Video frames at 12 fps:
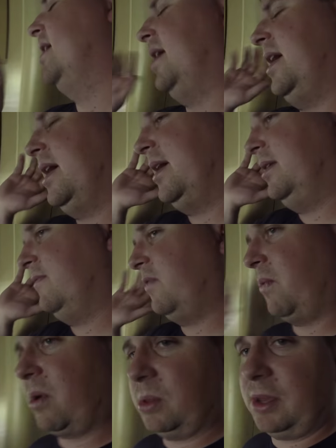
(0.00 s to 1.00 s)
And if we
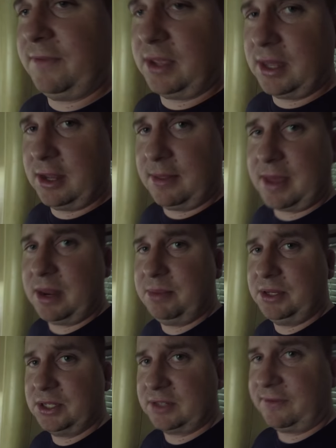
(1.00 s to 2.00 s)
weren't living in it, that'd
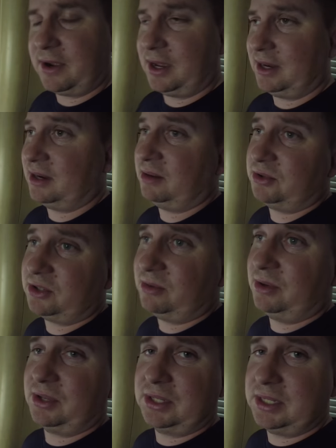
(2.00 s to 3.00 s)
be just fine. And I'm sure
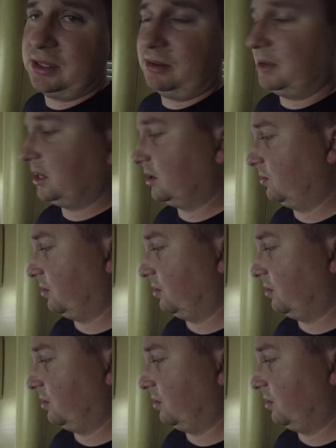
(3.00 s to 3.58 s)
we could still make it